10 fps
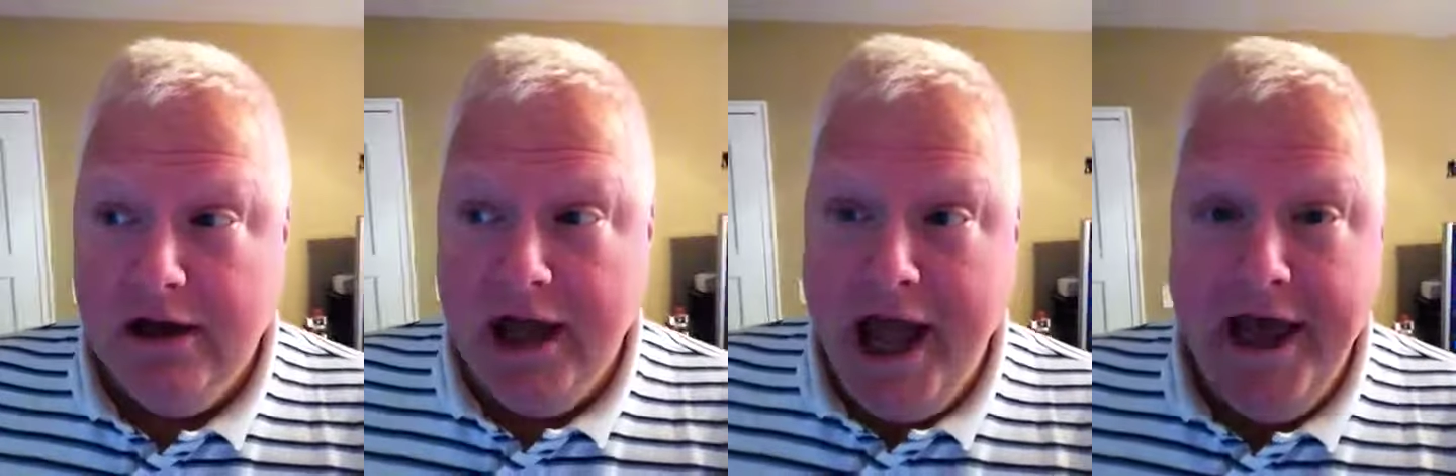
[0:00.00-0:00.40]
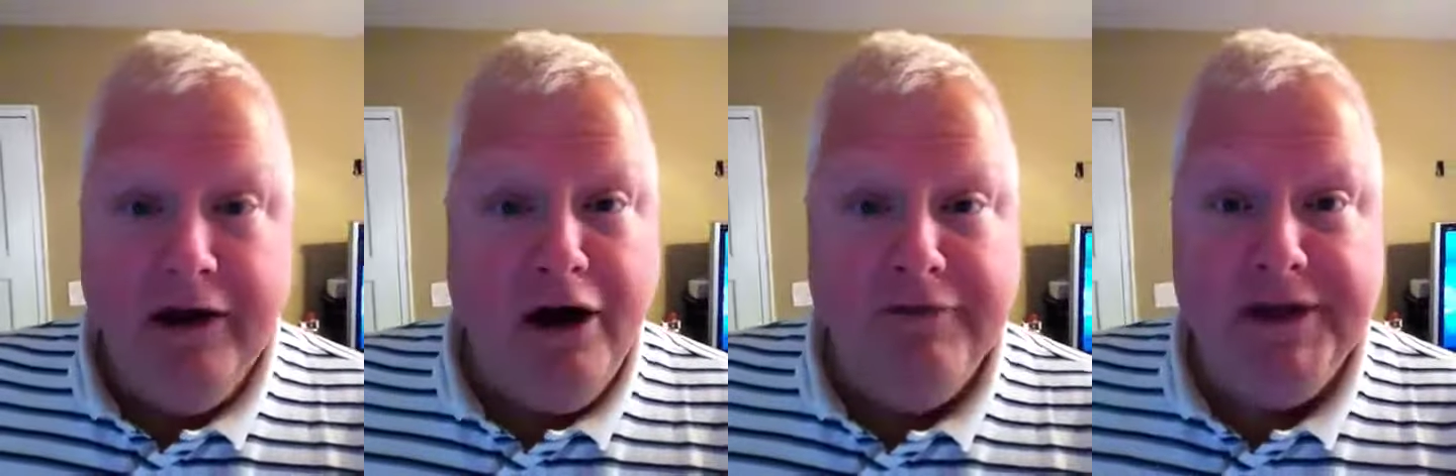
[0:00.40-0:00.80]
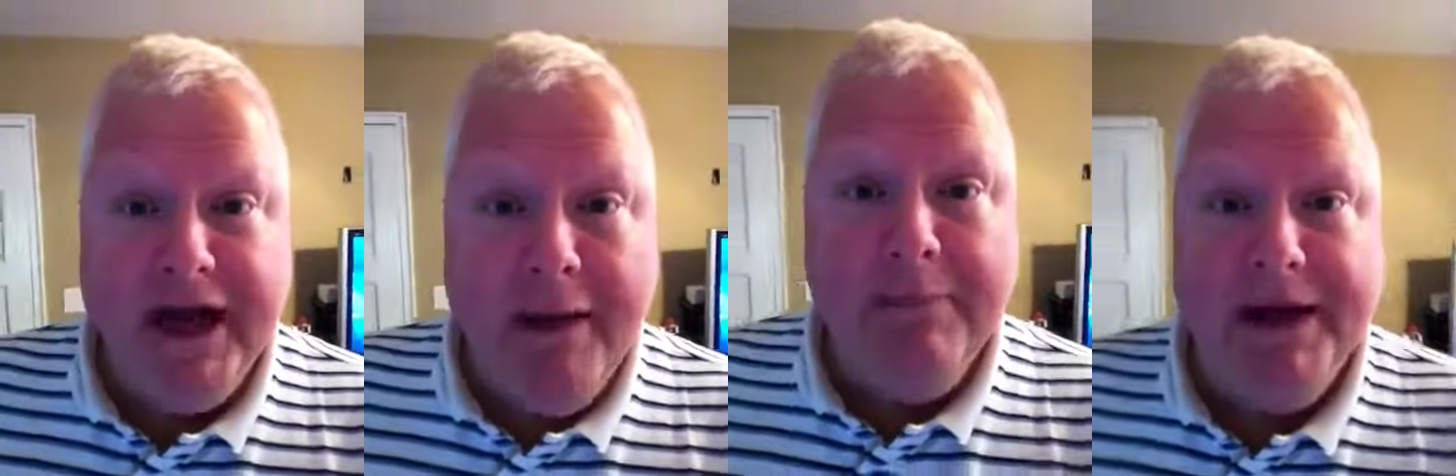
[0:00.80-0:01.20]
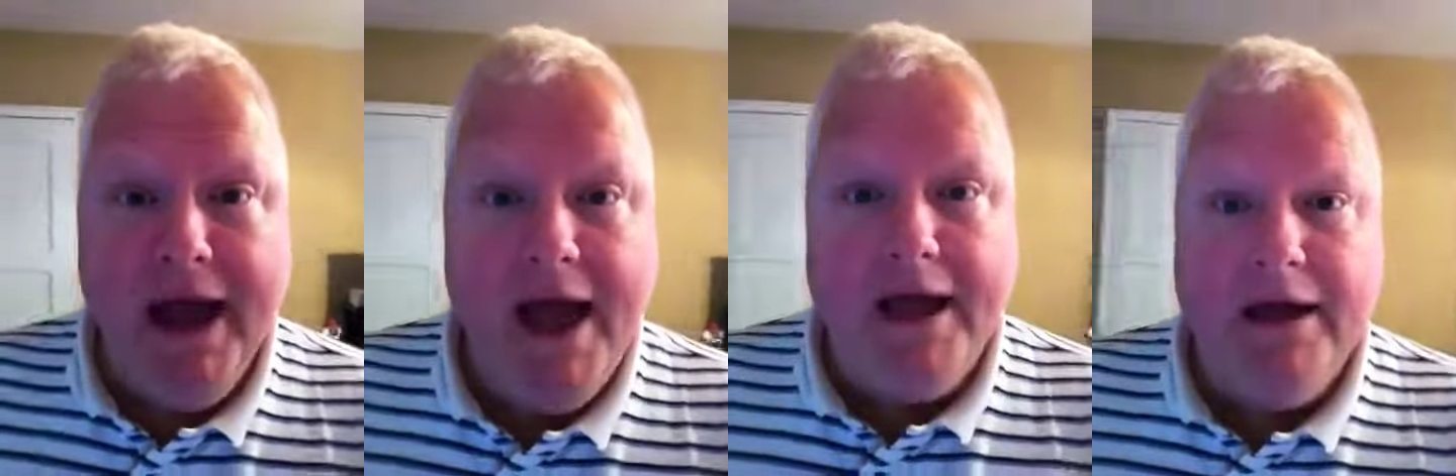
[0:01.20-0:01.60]
head of the
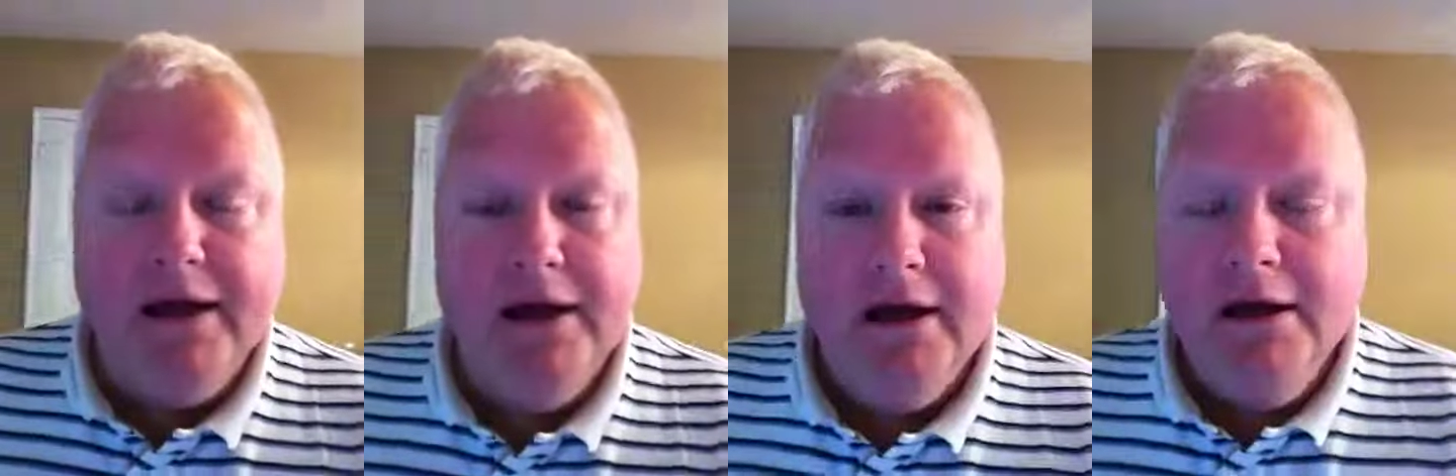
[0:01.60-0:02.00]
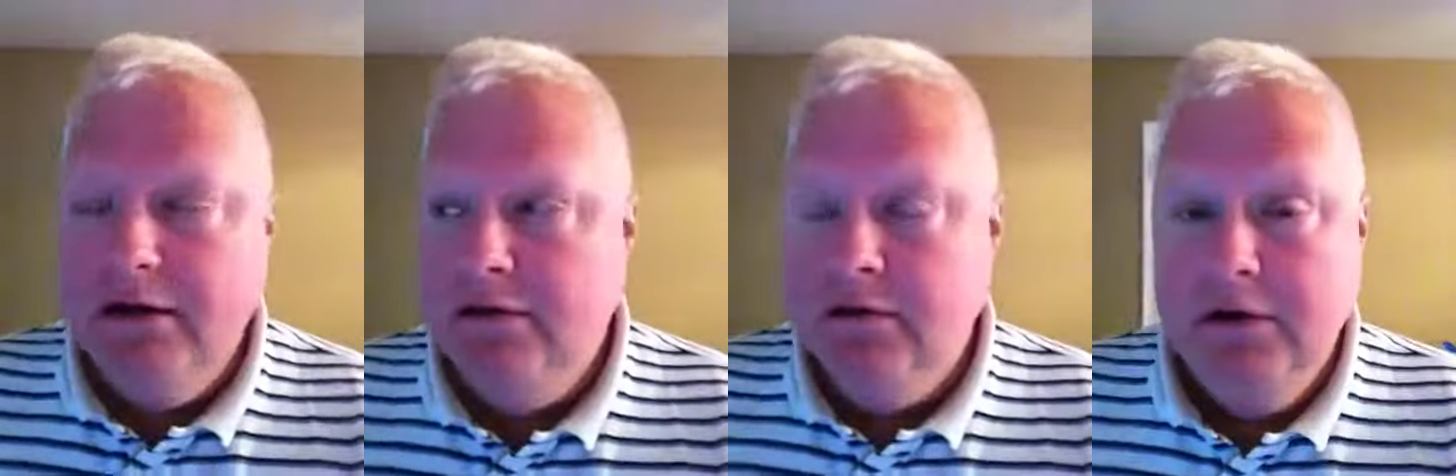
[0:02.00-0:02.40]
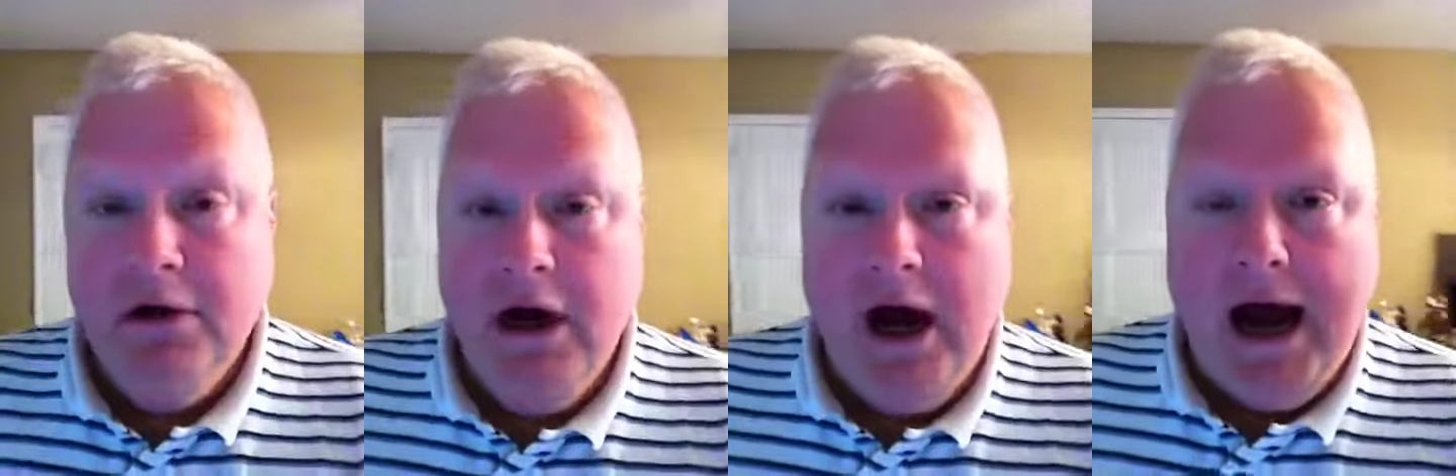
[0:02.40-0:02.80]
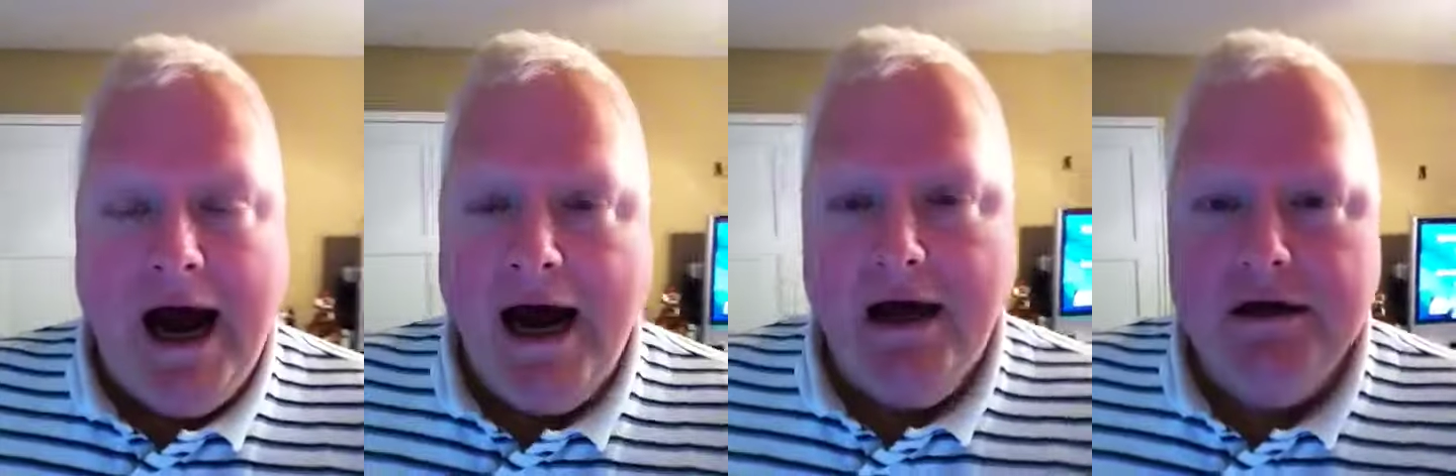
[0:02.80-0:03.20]
NBA.
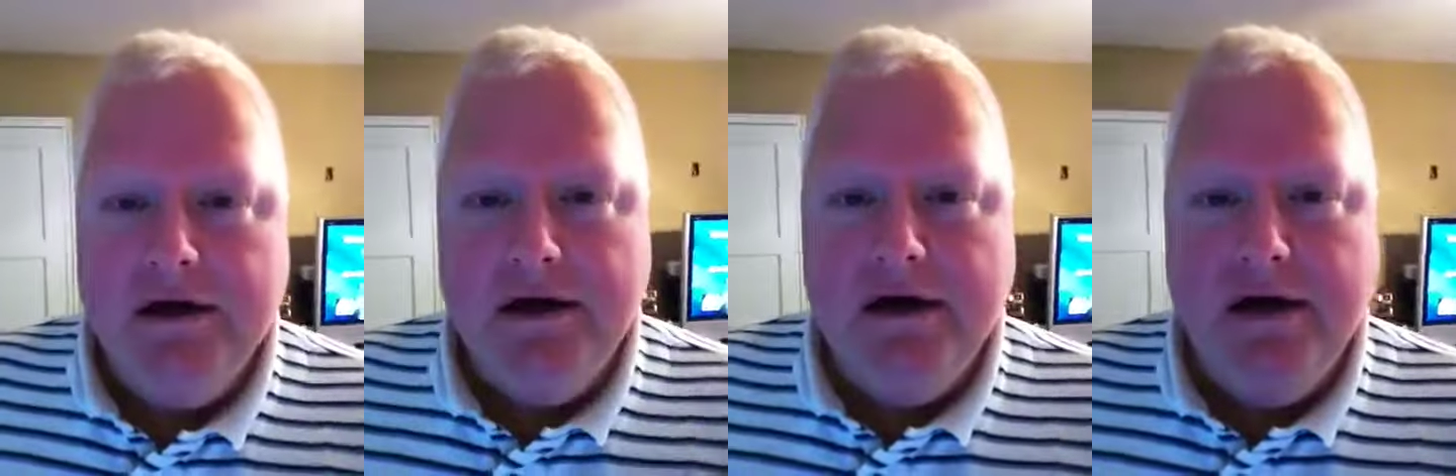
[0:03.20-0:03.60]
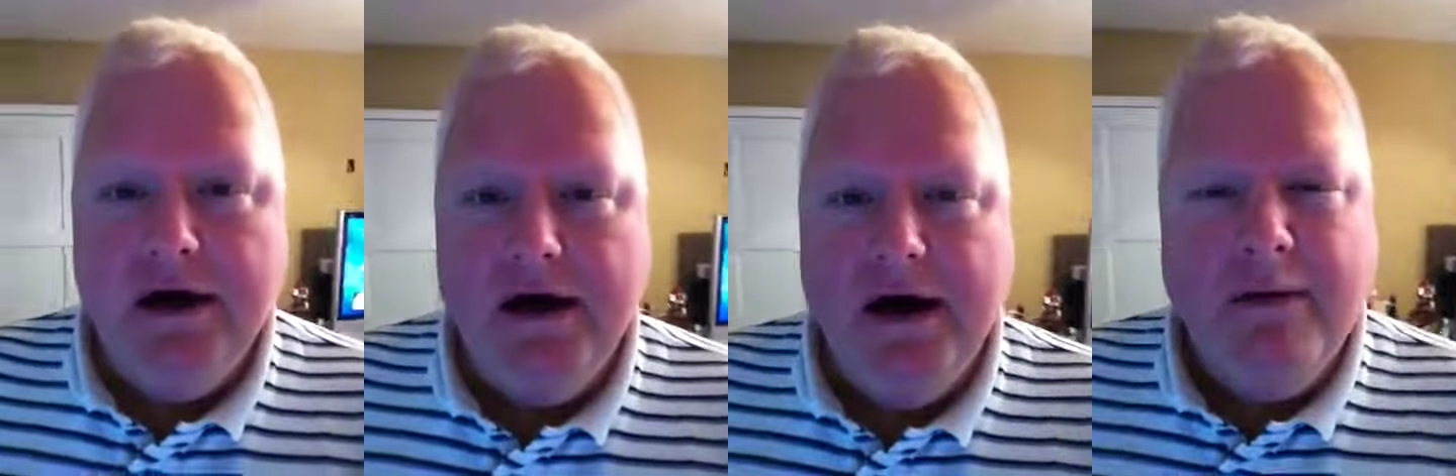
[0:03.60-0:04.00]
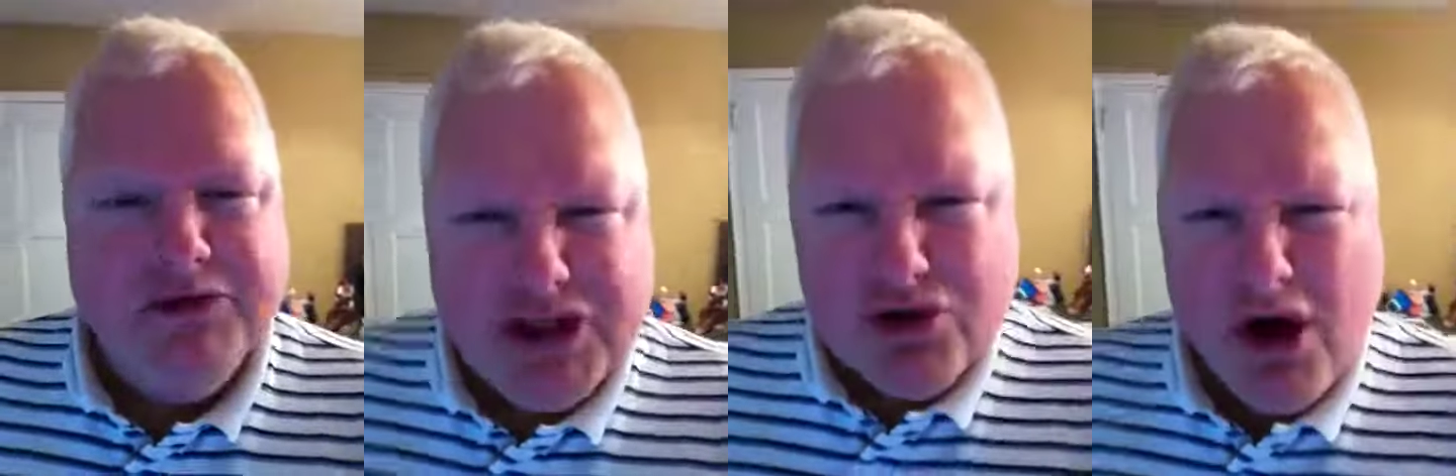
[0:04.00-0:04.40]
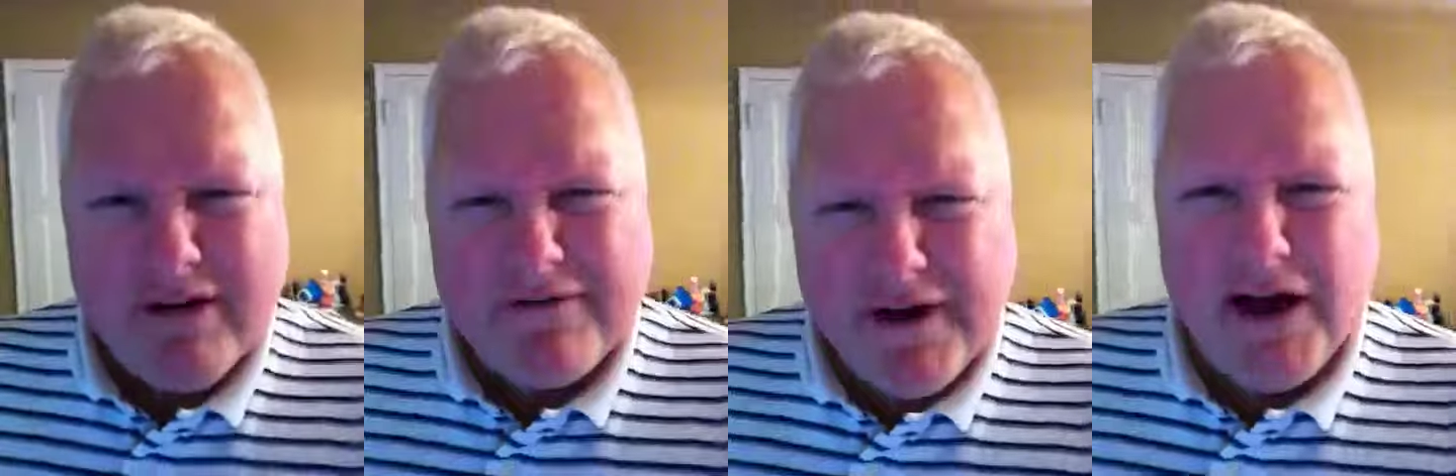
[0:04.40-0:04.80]
I, I'm just trying
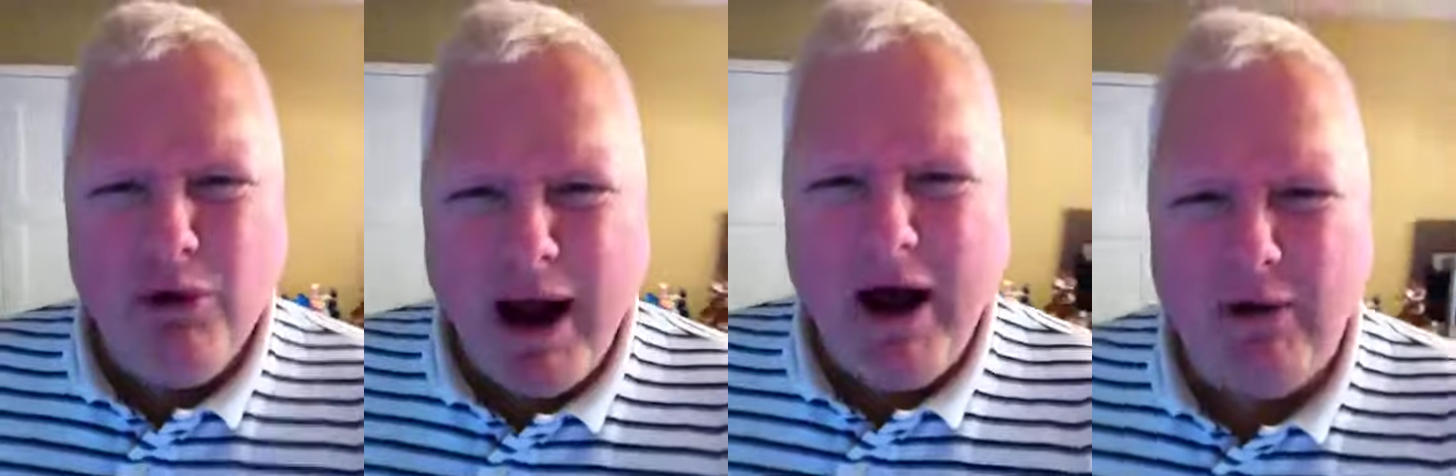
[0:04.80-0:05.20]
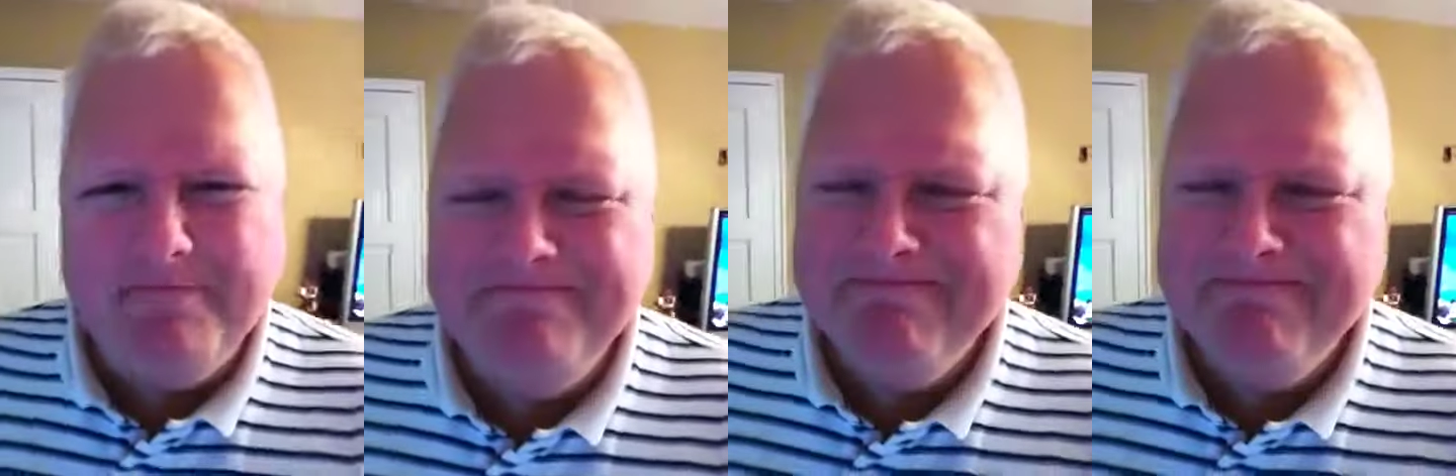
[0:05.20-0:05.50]
to figure out